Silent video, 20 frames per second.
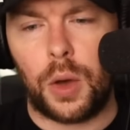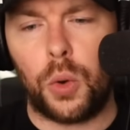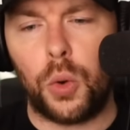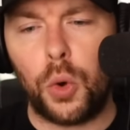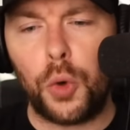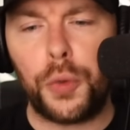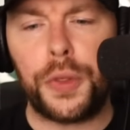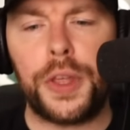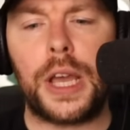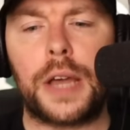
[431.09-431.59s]

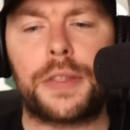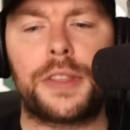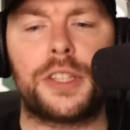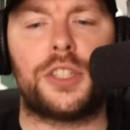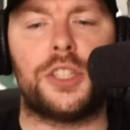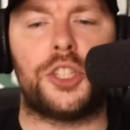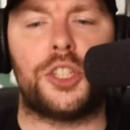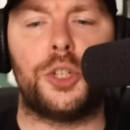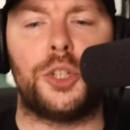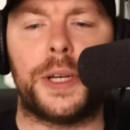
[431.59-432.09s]
All the other
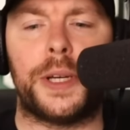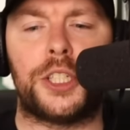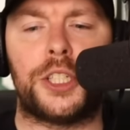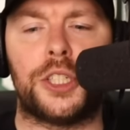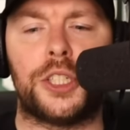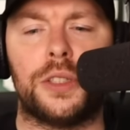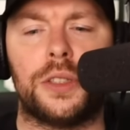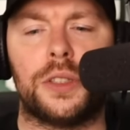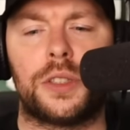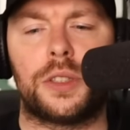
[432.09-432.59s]

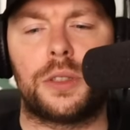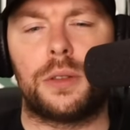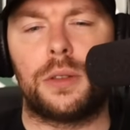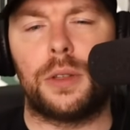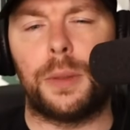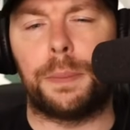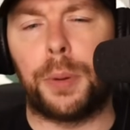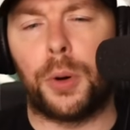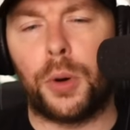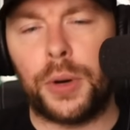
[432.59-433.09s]
situations,
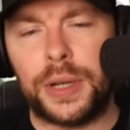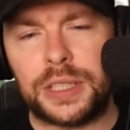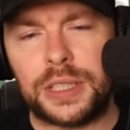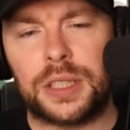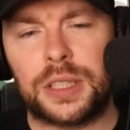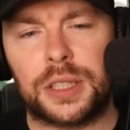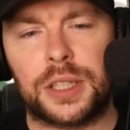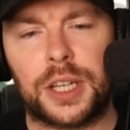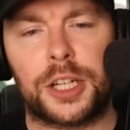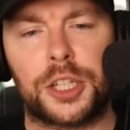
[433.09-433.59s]
the points
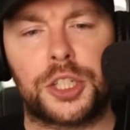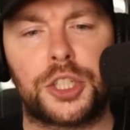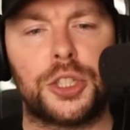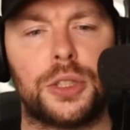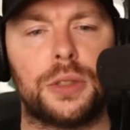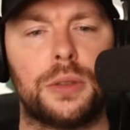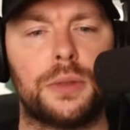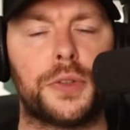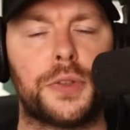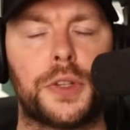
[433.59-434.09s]

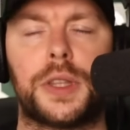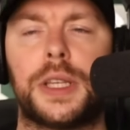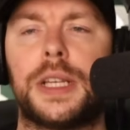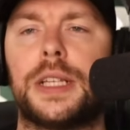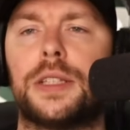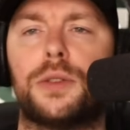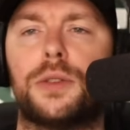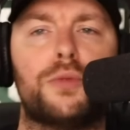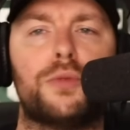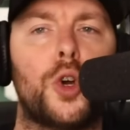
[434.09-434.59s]
deduction for
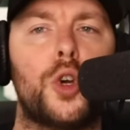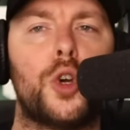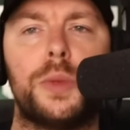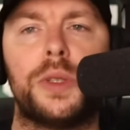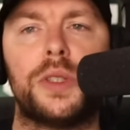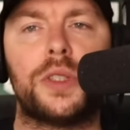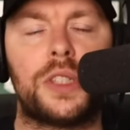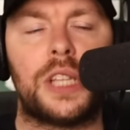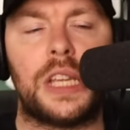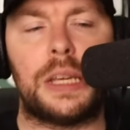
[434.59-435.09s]
things that
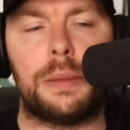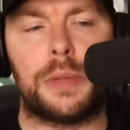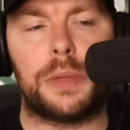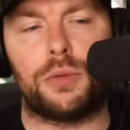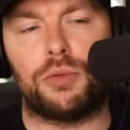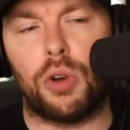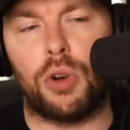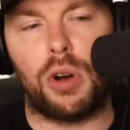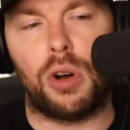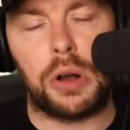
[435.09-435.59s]
Roman's team
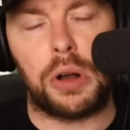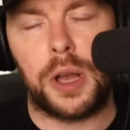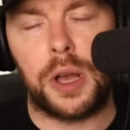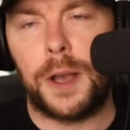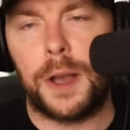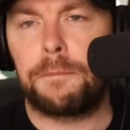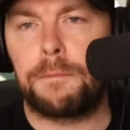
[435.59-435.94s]
did wrong,